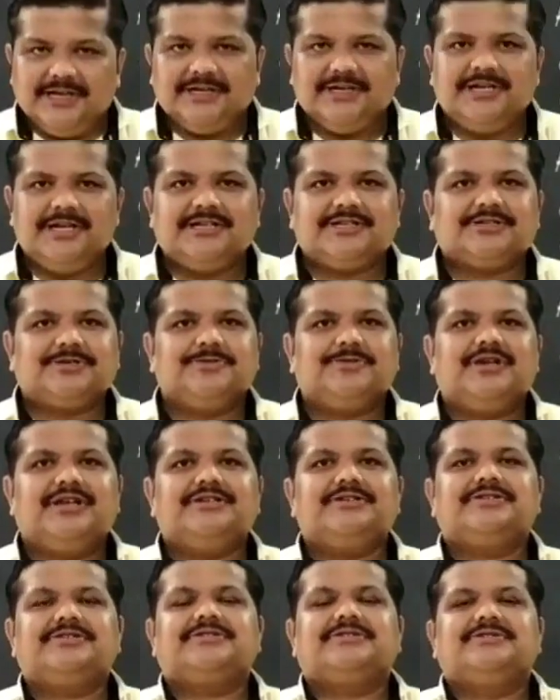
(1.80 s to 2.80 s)
Dear
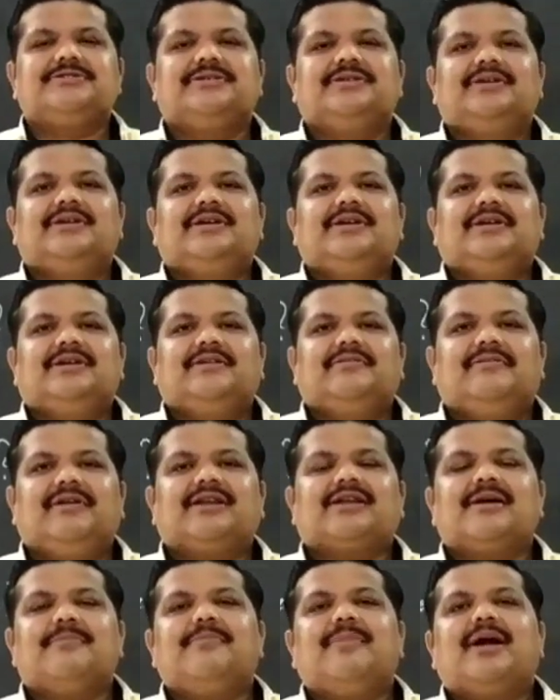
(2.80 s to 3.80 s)
students,
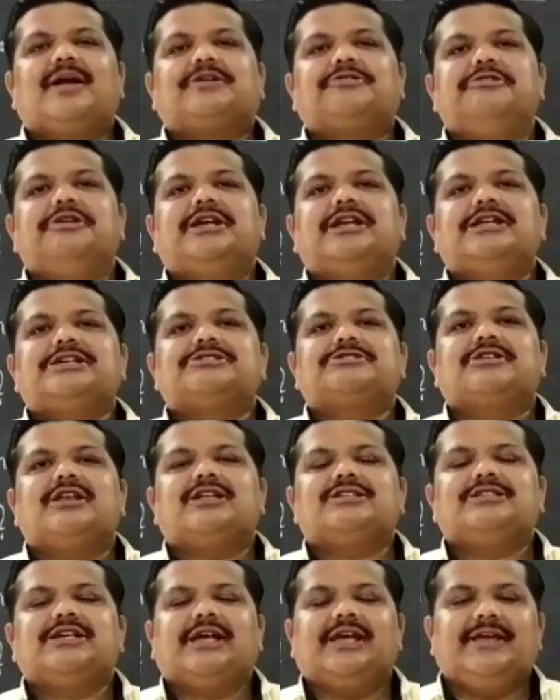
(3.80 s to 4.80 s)
welcome back to English
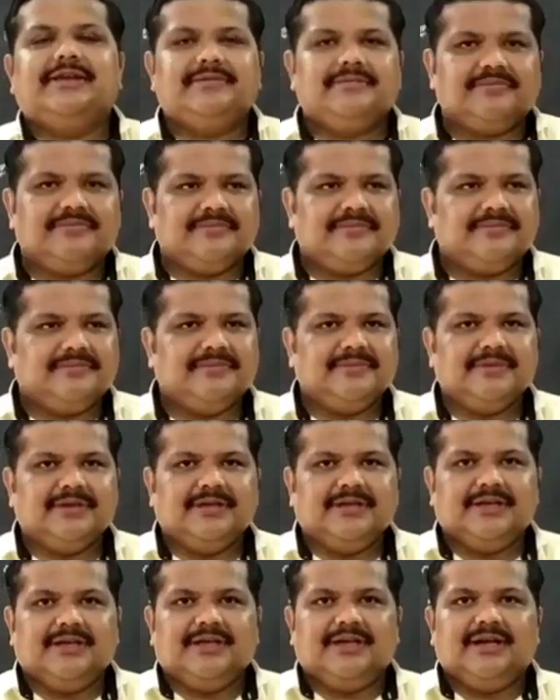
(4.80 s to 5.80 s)
class again,
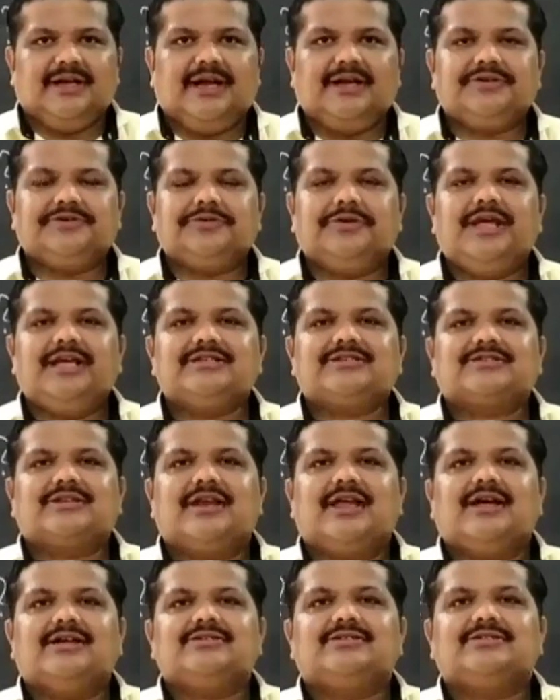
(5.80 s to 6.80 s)
and today's
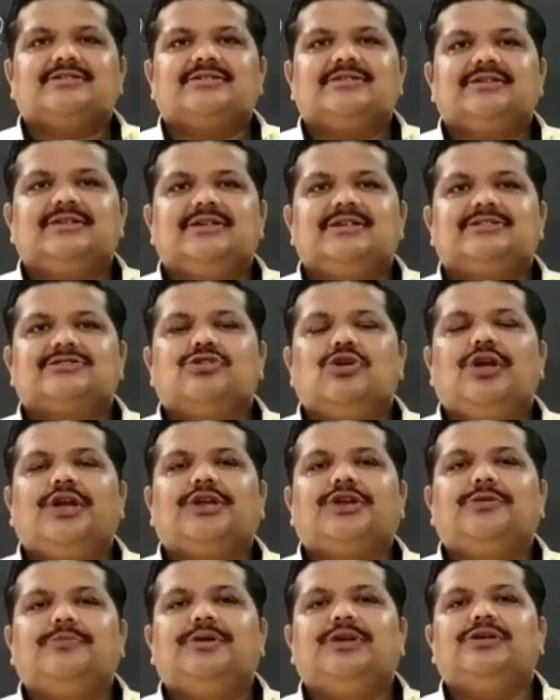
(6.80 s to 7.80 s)
class is
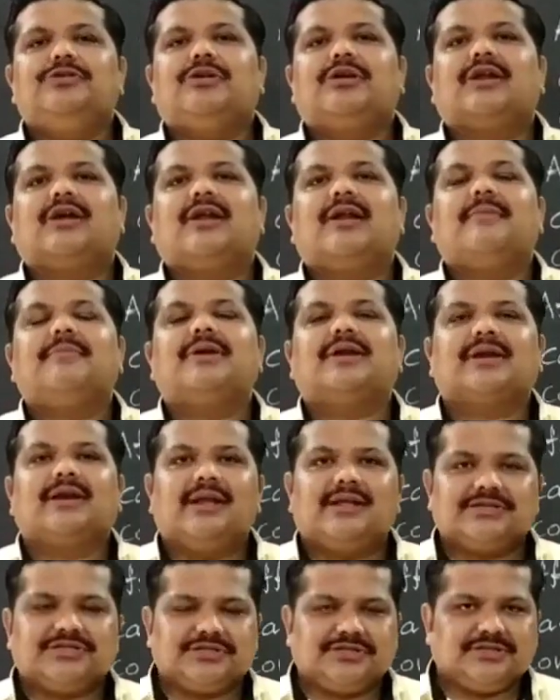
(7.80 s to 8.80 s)
going to be your grammar
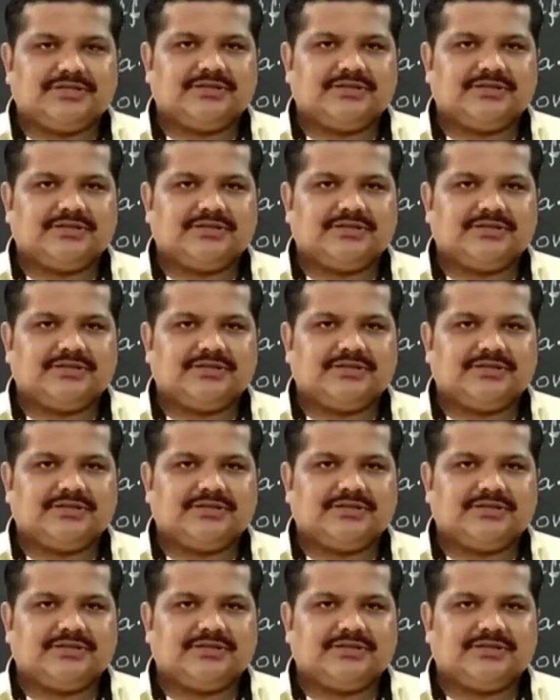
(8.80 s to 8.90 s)
class.